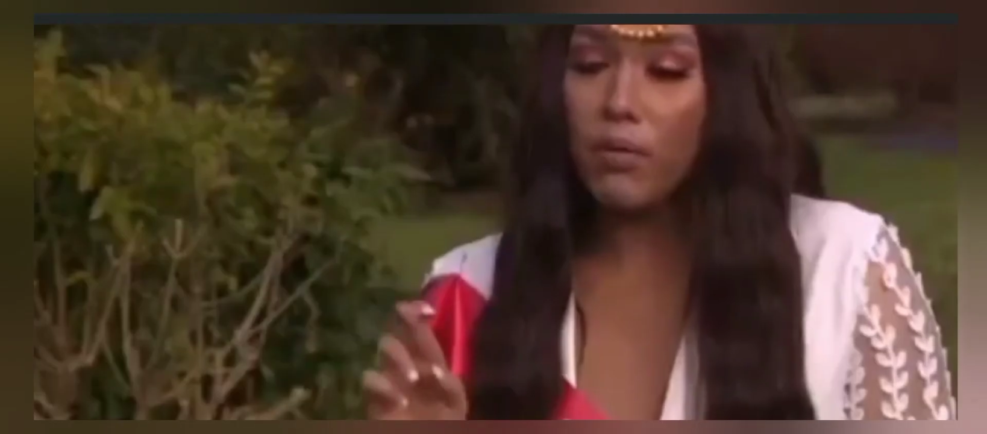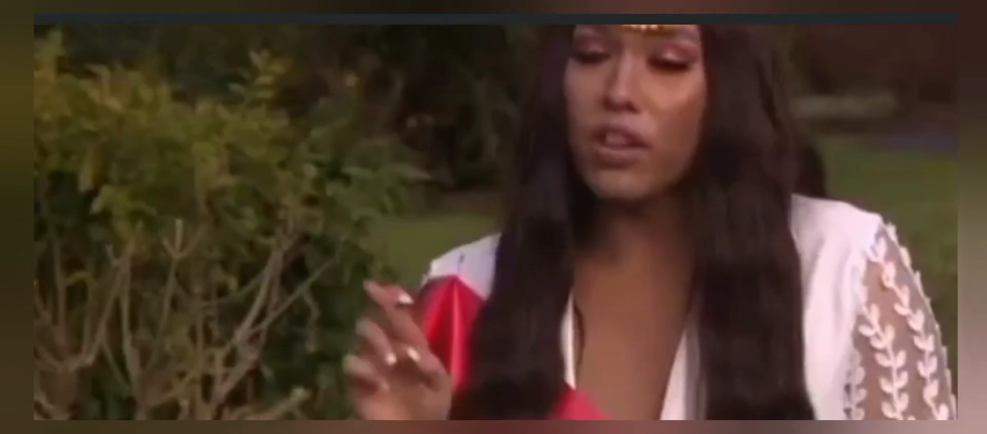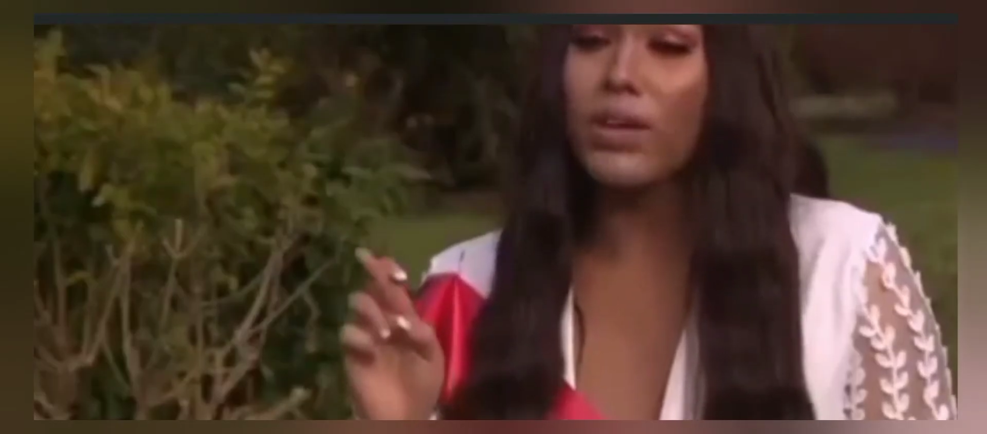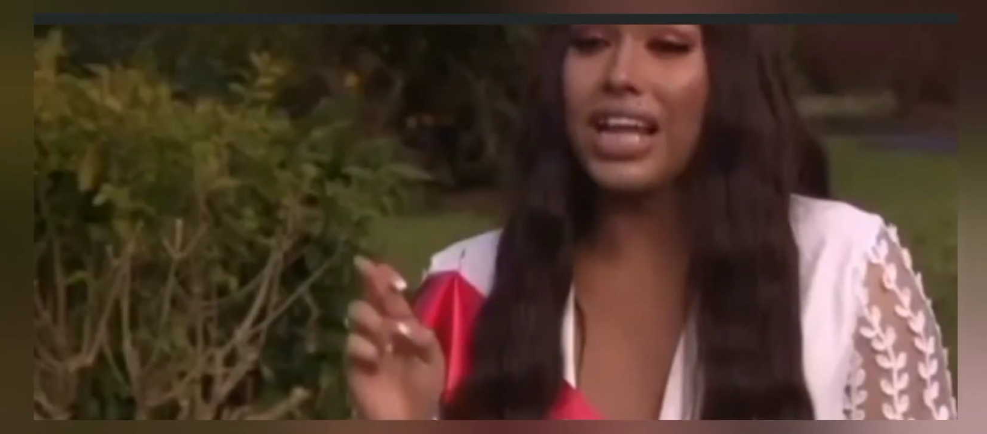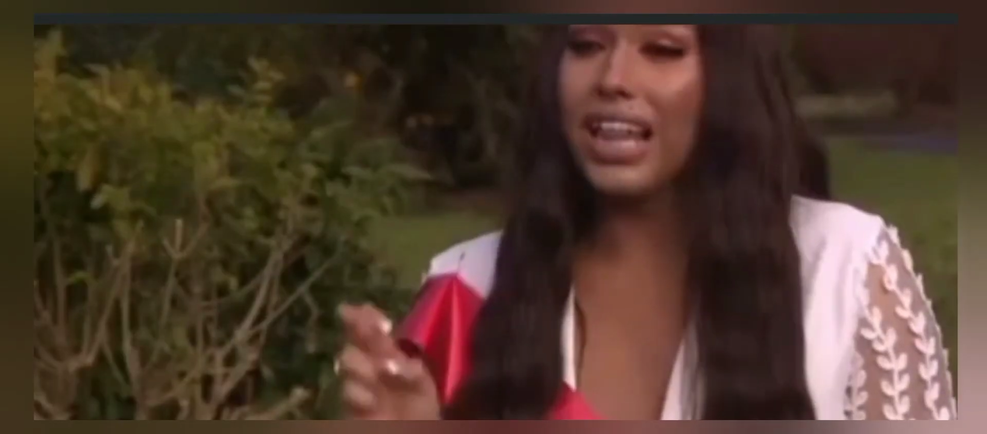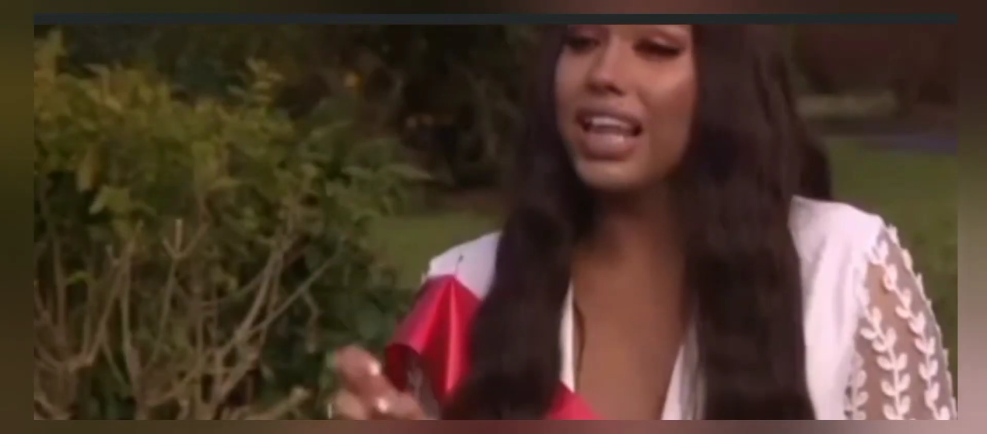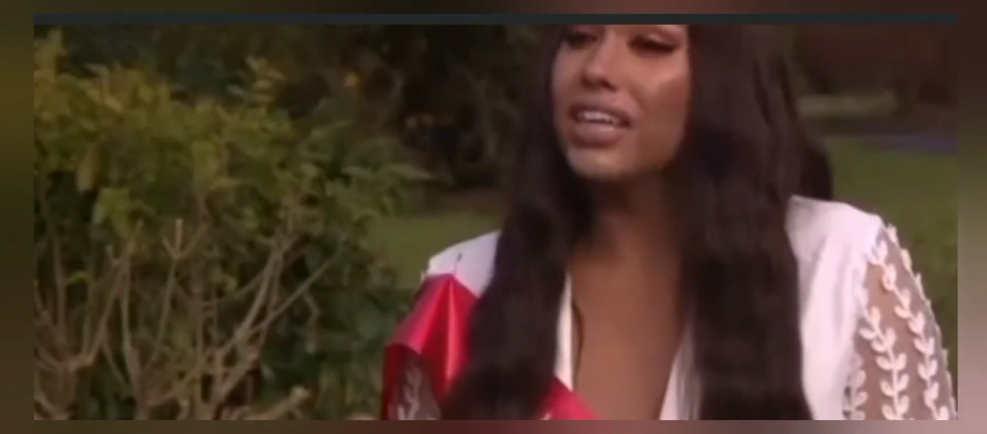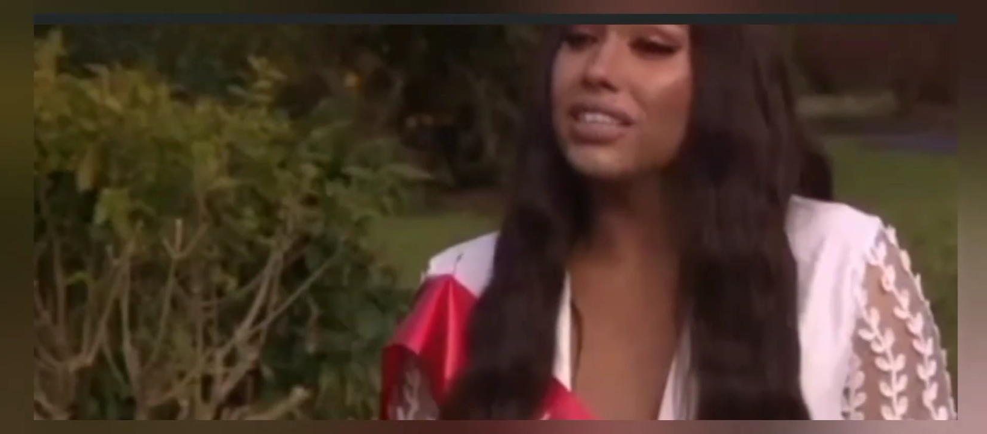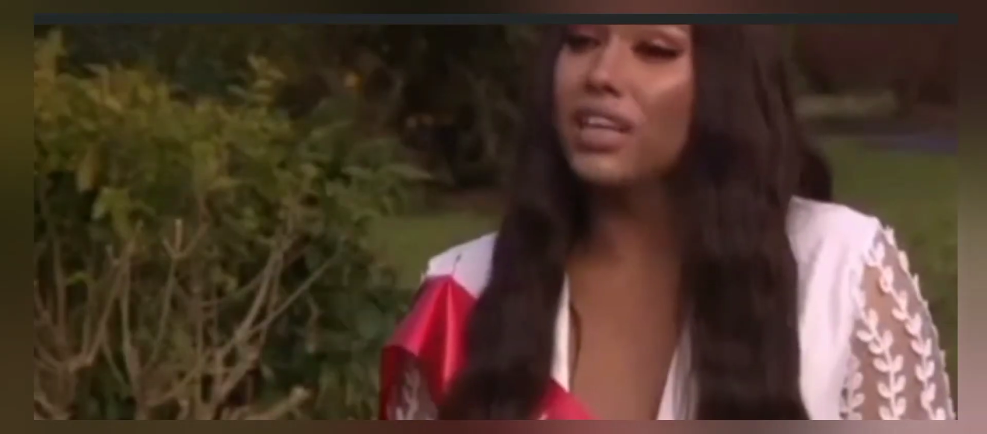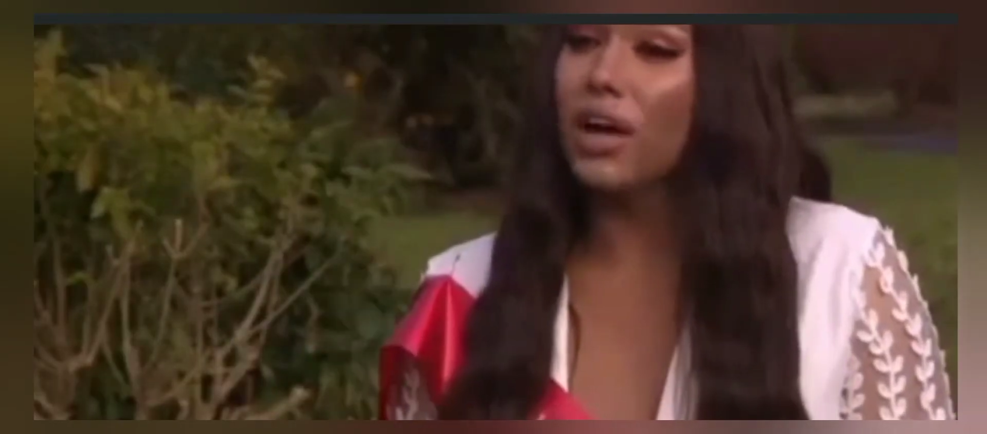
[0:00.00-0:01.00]
were like
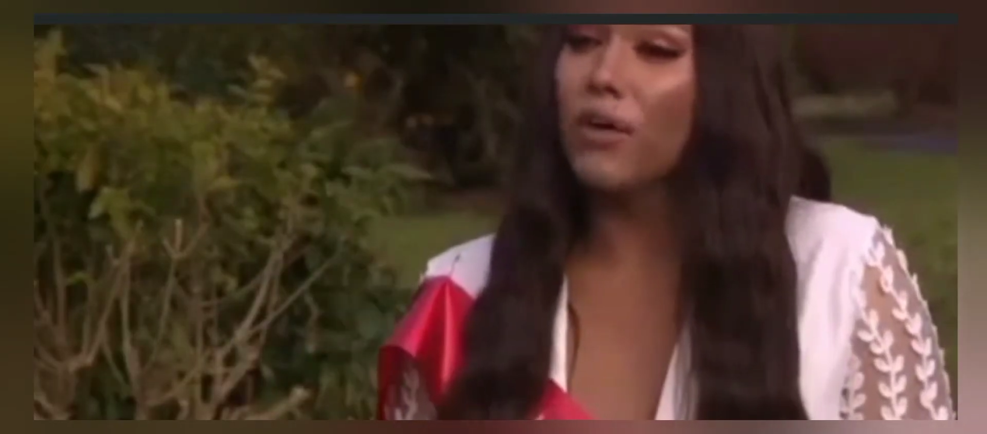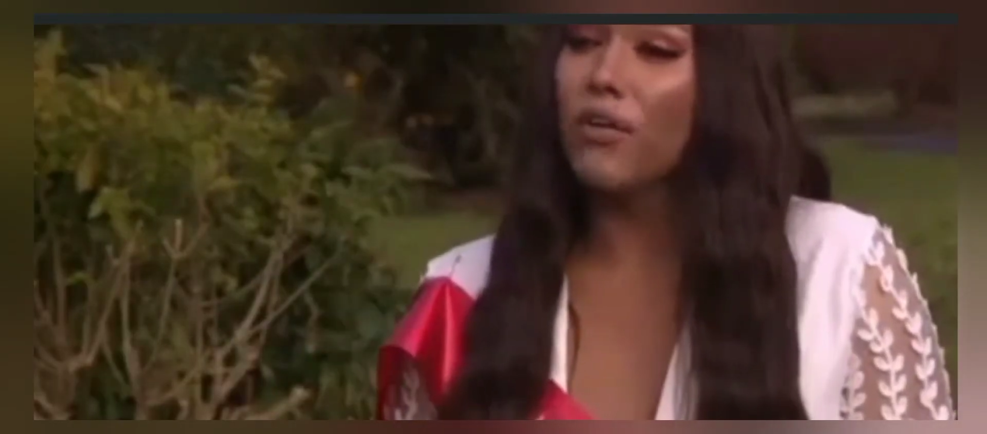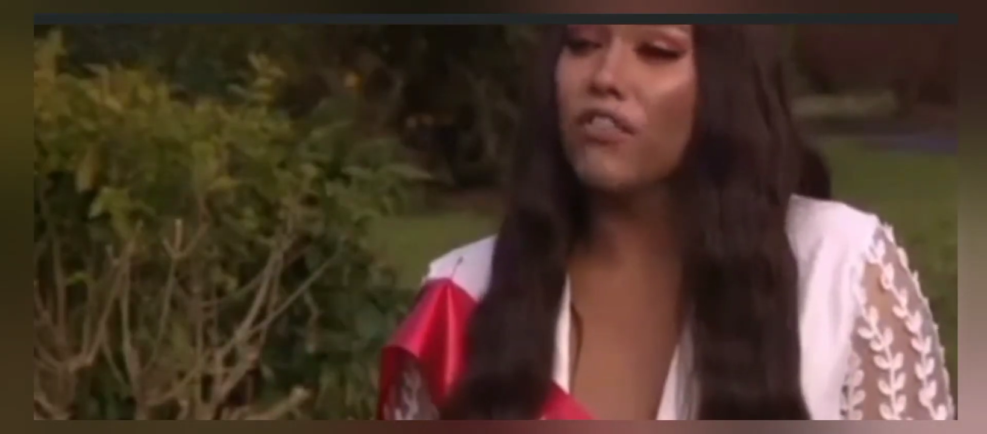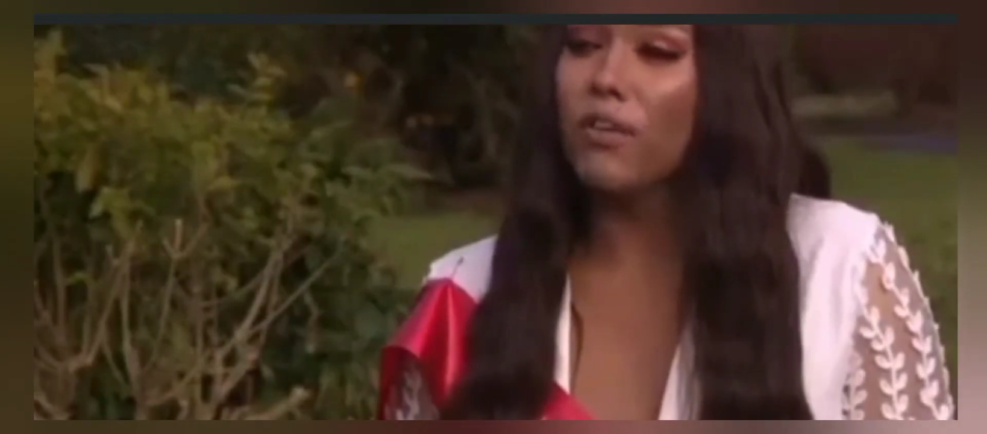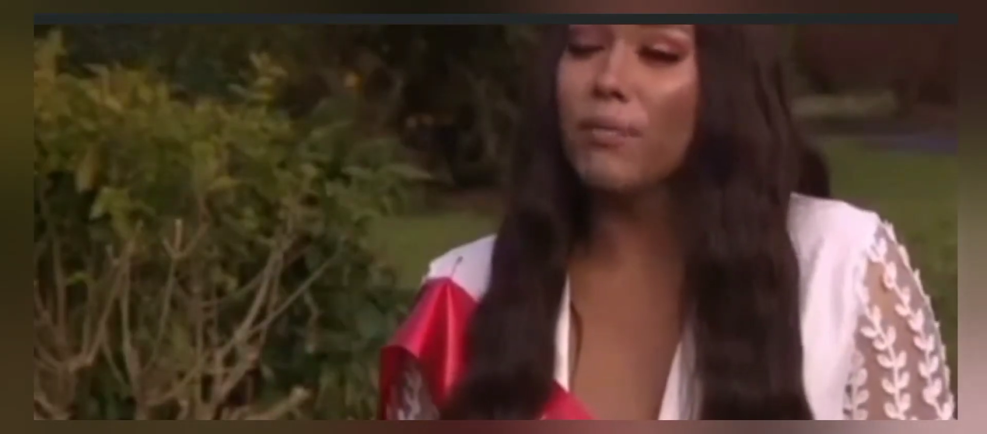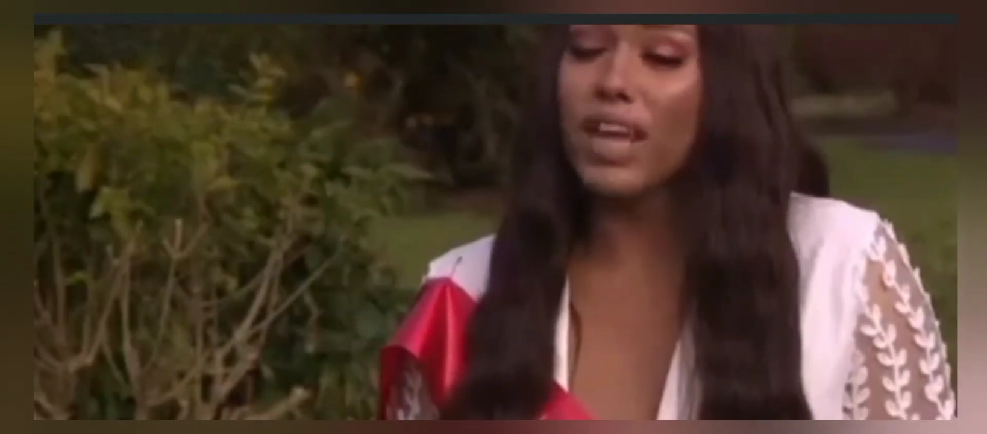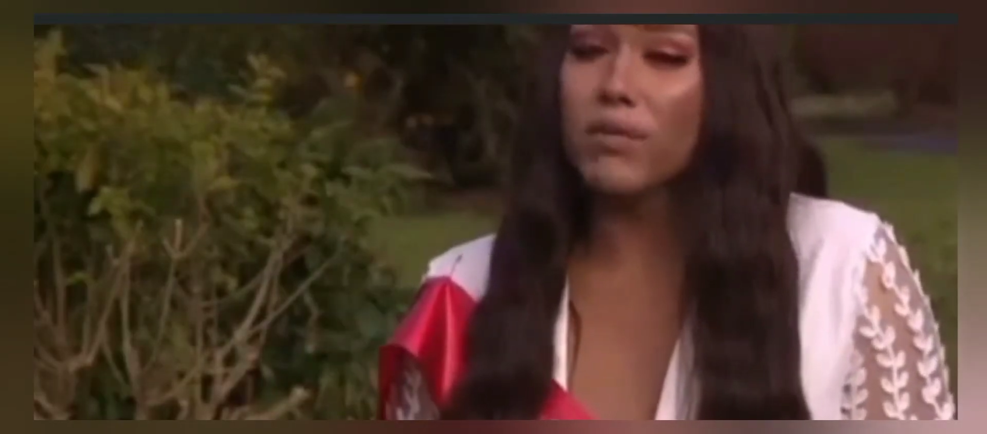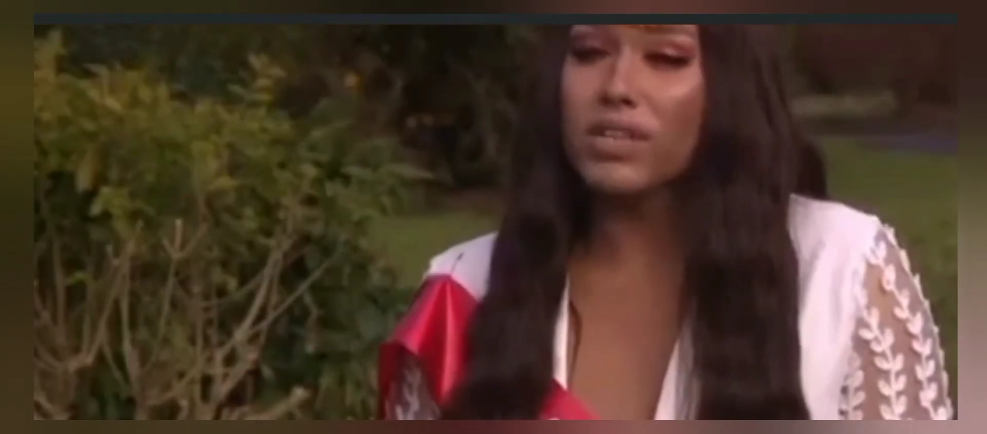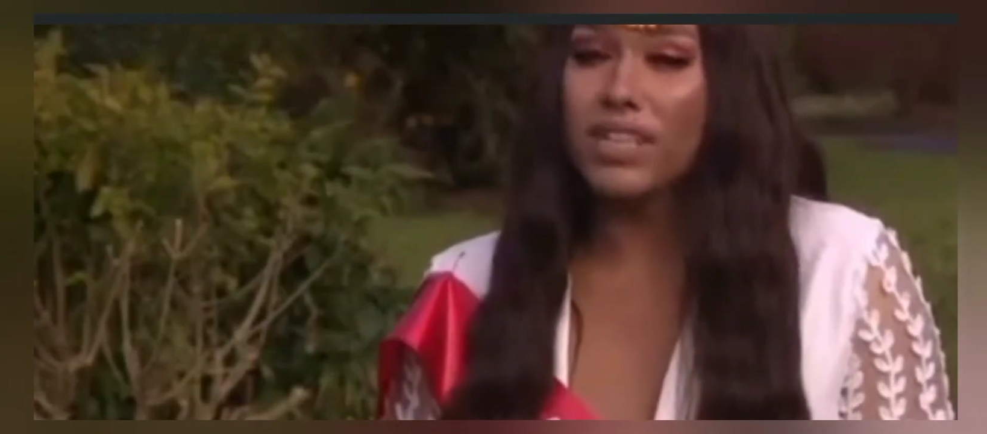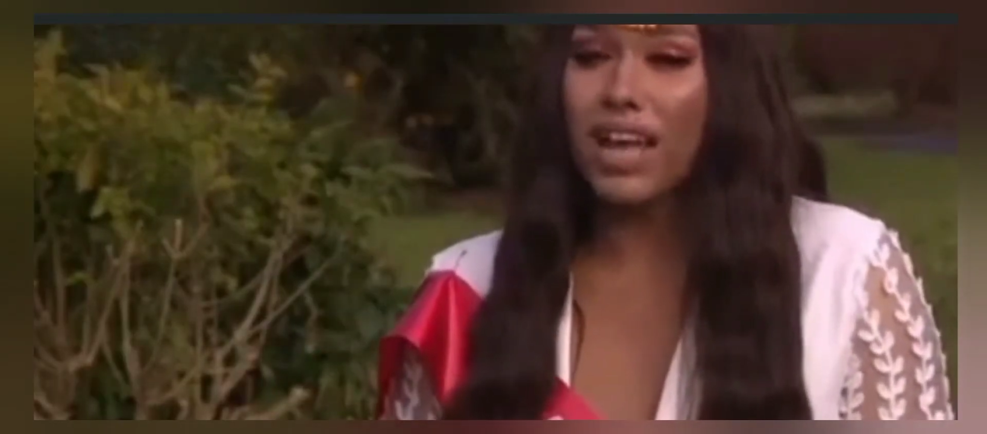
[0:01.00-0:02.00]
this, so for me it
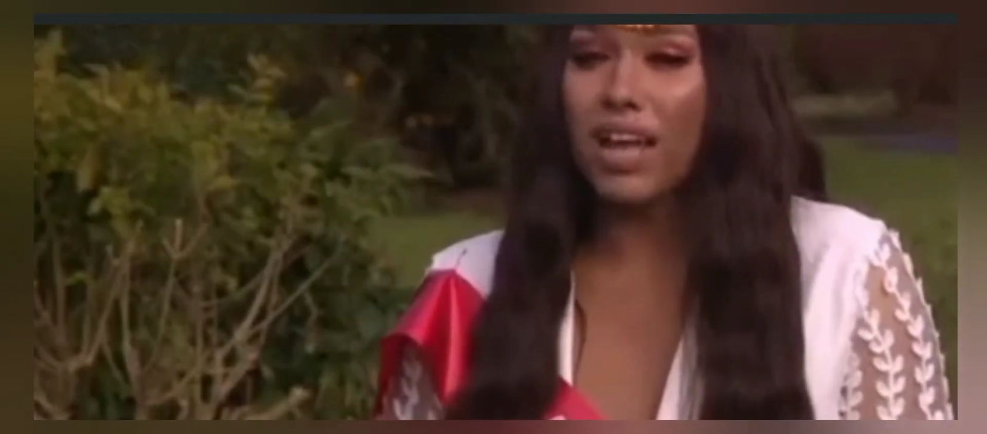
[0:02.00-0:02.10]
was